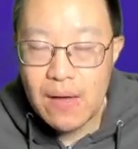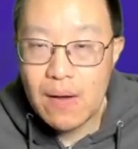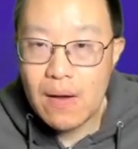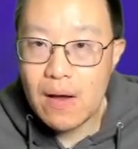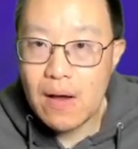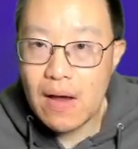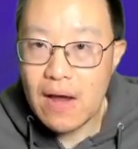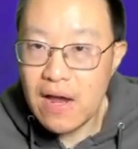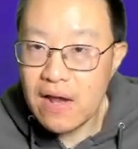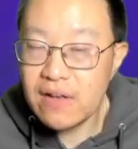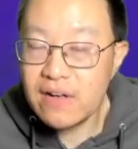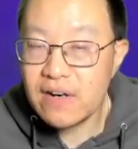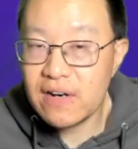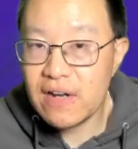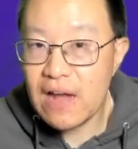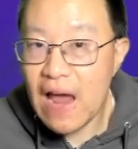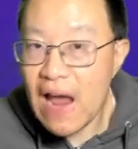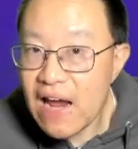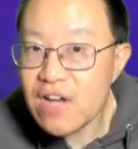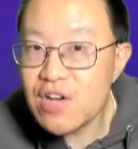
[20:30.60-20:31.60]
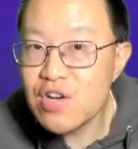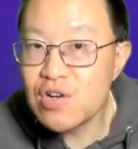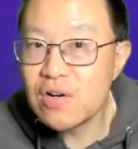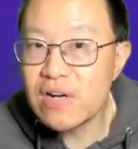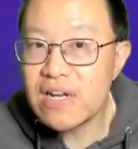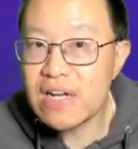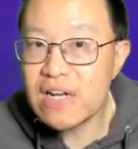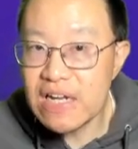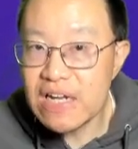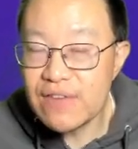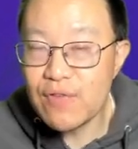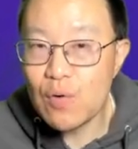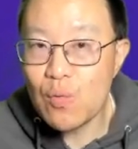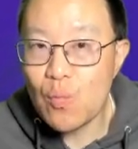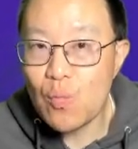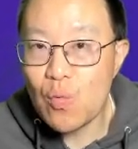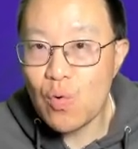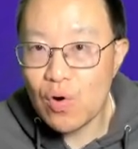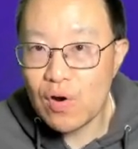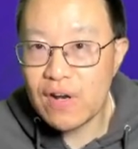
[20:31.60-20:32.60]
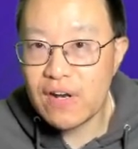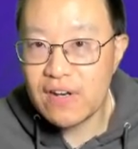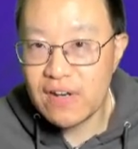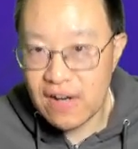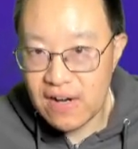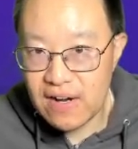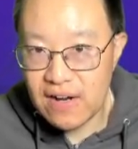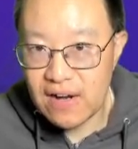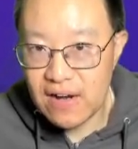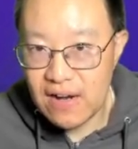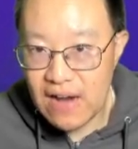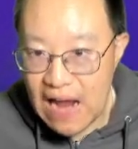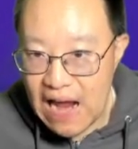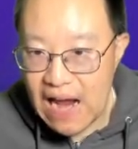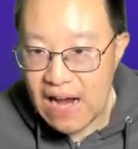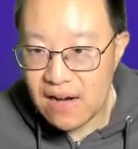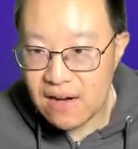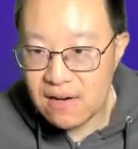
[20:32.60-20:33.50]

It's actually even worse than that.